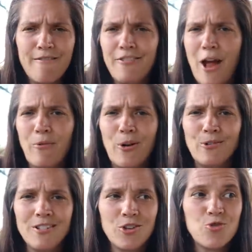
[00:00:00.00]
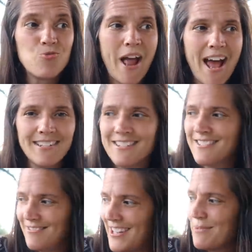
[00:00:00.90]
Flat roads, grass.
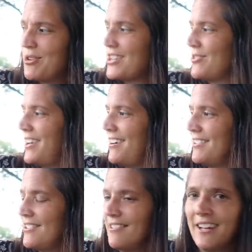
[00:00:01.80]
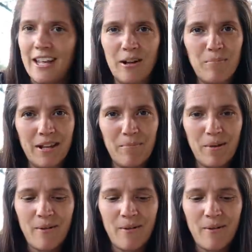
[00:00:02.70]
We got some grass right here, so I can't complain. But.